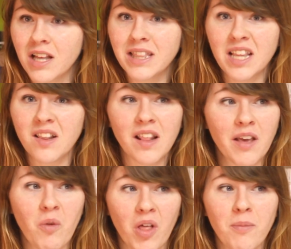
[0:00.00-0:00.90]
this is
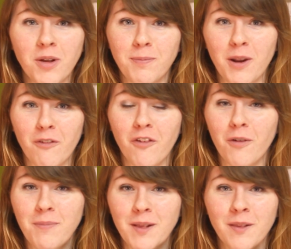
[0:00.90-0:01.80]
like one of the most
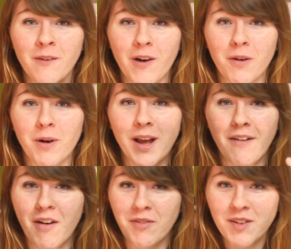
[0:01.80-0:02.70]
beautiful pieces of artwork
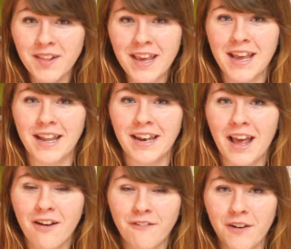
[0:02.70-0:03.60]
I've ever seen
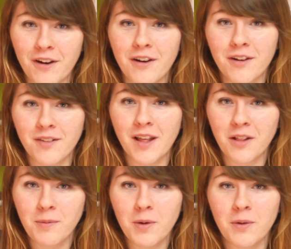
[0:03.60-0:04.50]
for
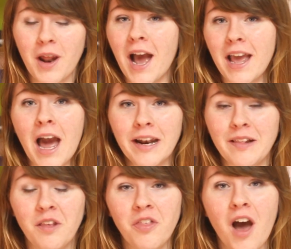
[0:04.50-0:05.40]
Sailor Moon. I
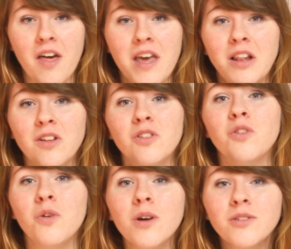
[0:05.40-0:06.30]
honestly thought it
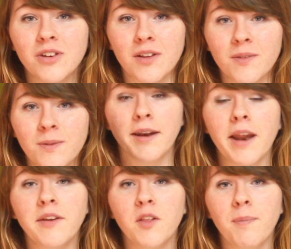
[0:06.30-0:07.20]
looked gorgeous.
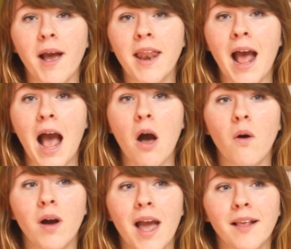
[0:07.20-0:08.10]
Now, despite
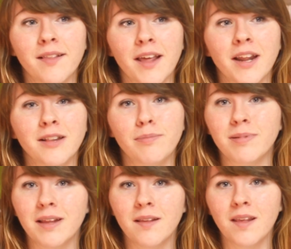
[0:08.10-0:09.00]
how aesthetically
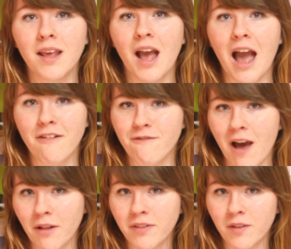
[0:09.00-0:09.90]
pleasing I
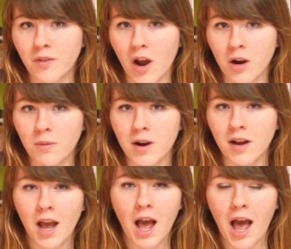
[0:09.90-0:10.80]
found this
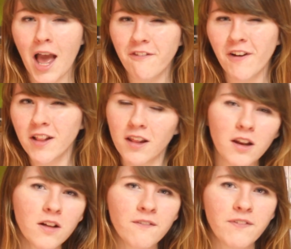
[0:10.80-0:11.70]
artwork, I felt a
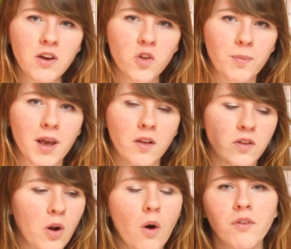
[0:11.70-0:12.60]
little confused because,
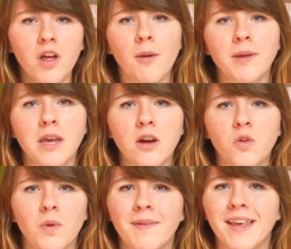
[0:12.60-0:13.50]
you know, over the couple
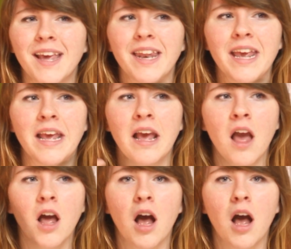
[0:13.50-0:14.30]
years we've been getting